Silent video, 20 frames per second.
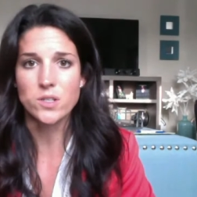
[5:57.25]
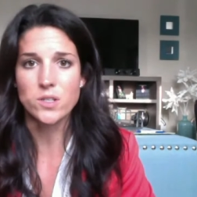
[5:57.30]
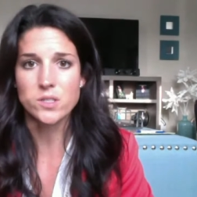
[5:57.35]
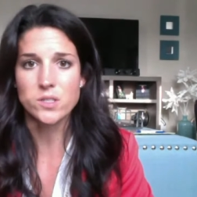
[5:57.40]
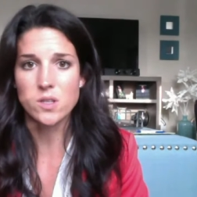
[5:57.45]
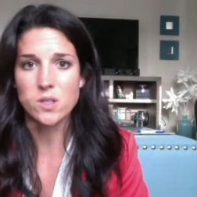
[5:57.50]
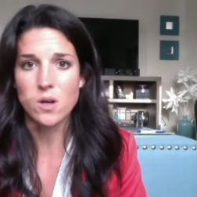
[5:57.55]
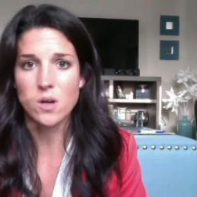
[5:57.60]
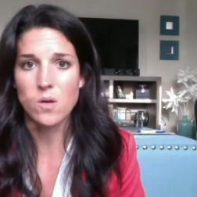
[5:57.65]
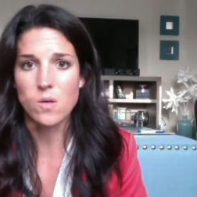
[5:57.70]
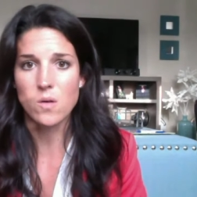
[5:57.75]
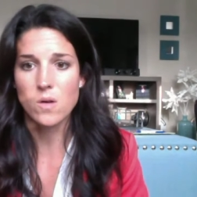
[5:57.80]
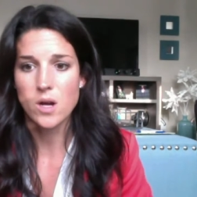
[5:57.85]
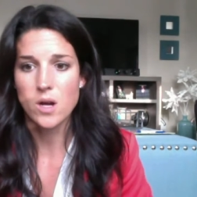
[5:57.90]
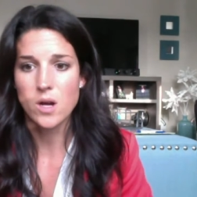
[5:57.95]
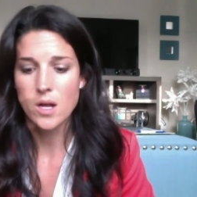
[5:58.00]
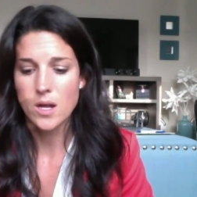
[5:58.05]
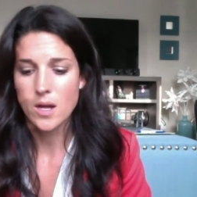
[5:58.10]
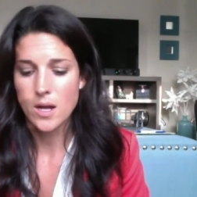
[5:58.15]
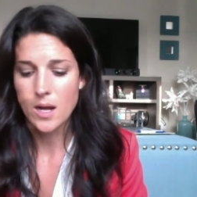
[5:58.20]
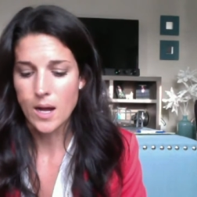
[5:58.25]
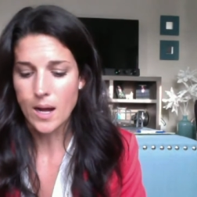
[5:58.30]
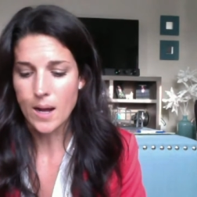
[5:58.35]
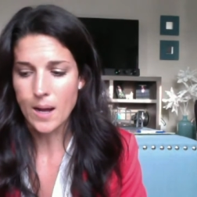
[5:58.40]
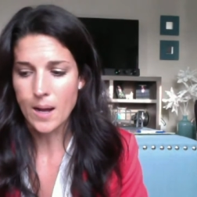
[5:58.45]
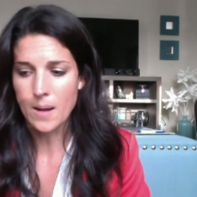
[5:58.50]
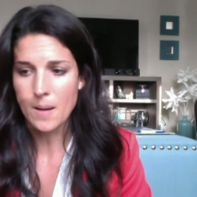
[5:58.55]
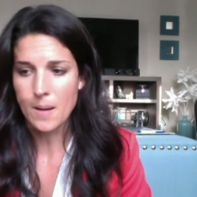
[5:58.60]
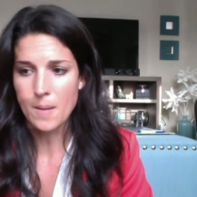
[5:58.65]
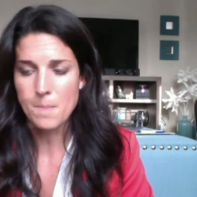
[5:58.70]
So,
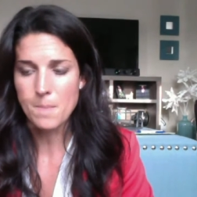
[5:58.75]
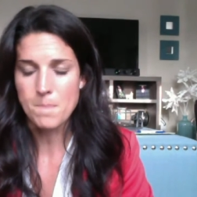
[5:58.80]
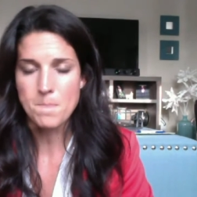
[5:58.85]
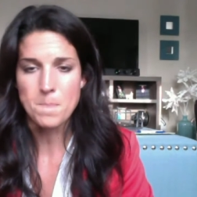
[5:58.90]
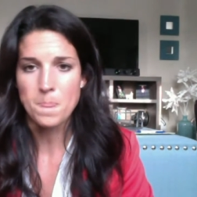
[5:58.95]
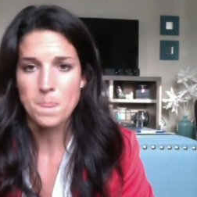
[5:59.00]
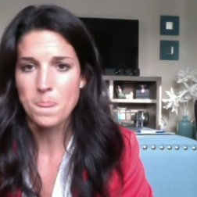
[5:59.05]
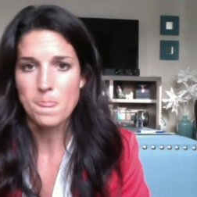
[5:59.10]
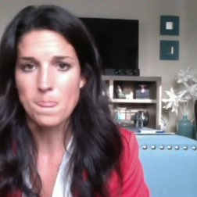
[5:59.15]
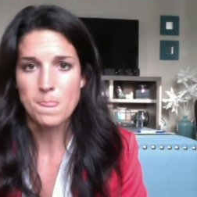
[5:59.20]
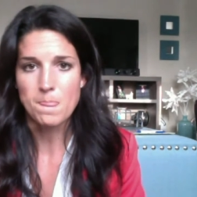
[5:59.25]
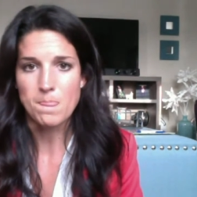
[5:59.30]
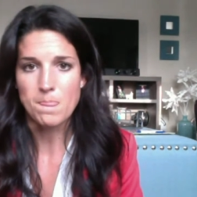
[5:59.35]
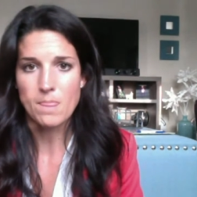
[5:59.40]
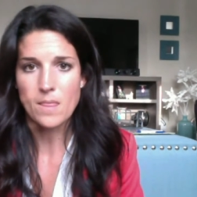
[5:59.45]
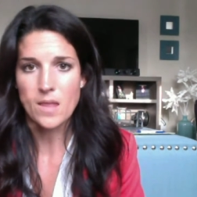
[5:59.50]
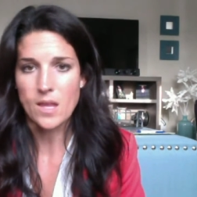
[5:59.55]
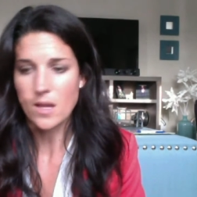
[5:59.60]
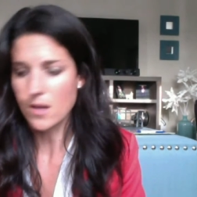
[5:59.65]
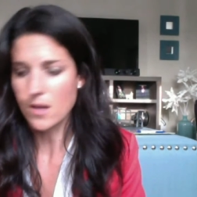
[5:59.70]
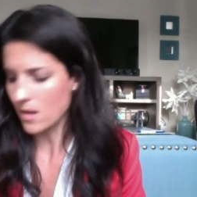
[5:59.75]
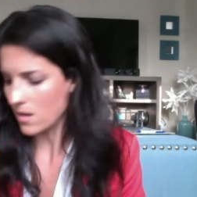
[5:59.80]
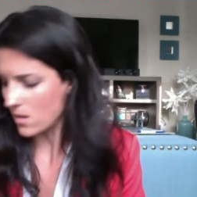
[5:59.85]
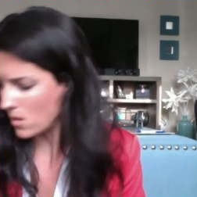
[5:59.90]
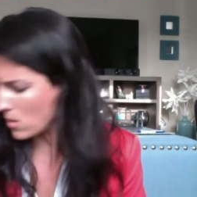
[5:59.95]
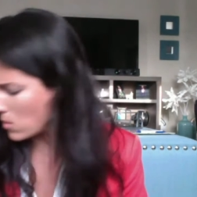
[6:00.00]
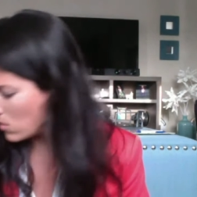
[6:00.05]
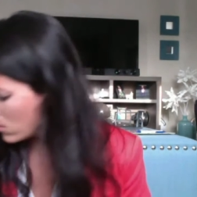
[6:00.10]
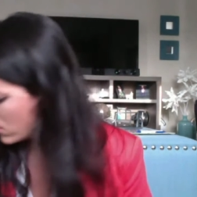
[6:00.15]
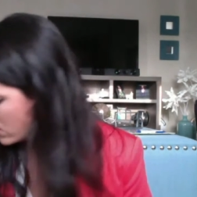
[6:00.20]

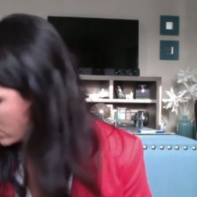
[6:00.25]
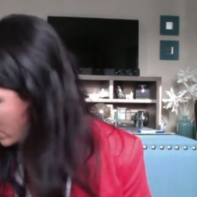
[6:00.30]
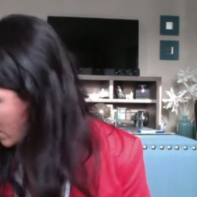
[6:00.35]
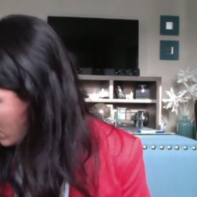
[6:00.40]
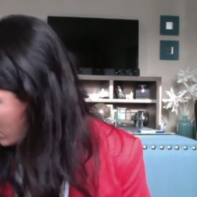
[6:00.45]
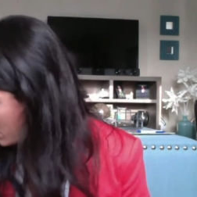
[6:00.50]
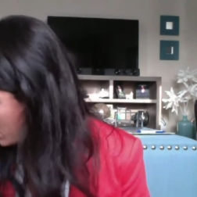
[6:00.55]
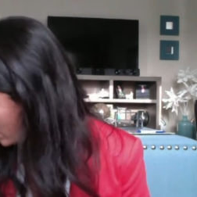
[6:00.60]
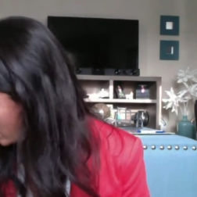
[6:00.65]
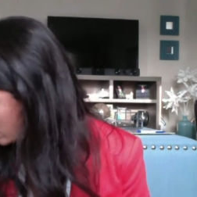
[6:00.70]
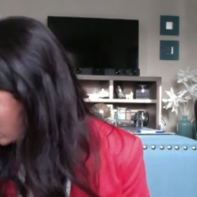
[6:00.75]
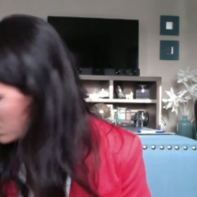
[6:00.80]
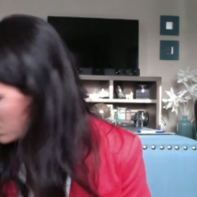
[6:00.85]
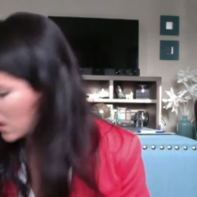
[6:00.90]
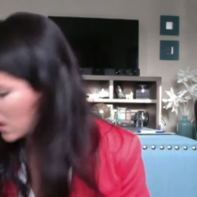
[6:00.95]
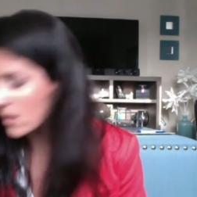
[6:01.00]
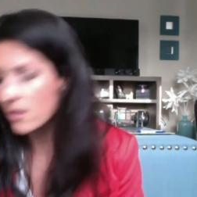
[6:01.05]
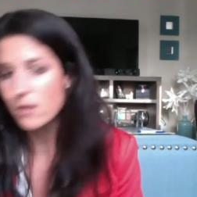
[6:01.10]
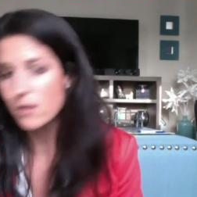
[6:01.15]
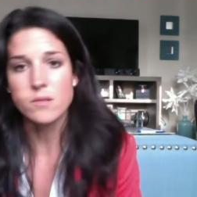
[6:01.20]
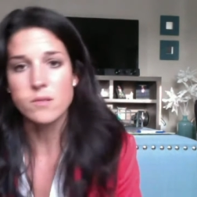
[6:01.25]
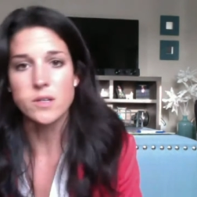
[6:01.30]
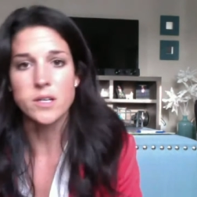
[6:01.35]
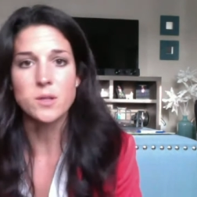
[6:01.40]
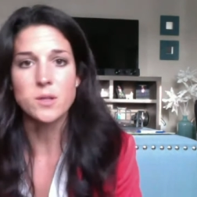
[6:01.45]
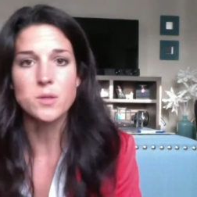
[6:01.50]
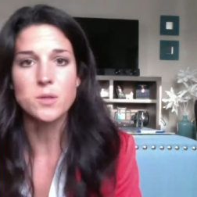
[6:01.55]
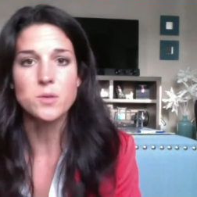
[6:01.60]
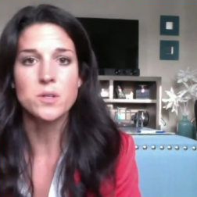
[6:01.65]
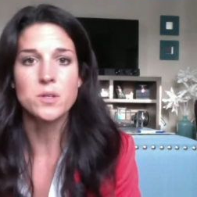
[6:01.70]
oh, that reminds me, include an